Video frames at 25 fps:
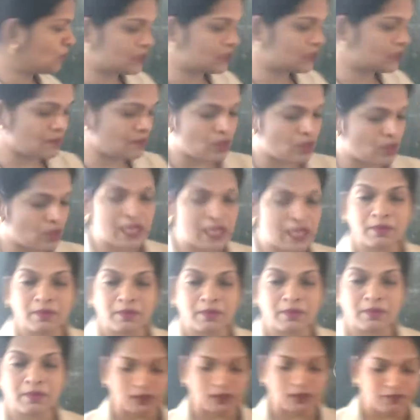is the molar
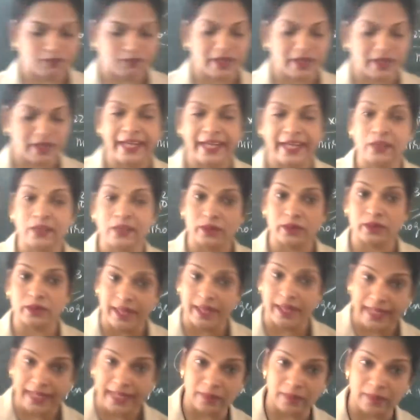mass of nitrogen
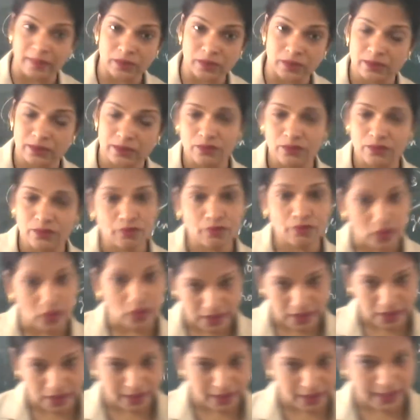atoms?
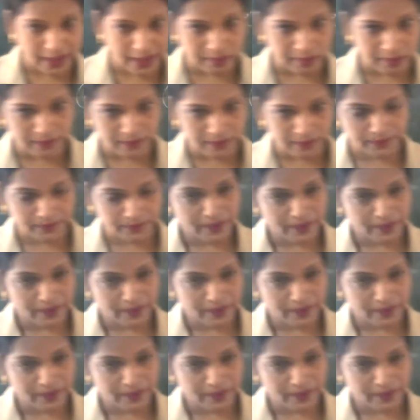14 grams.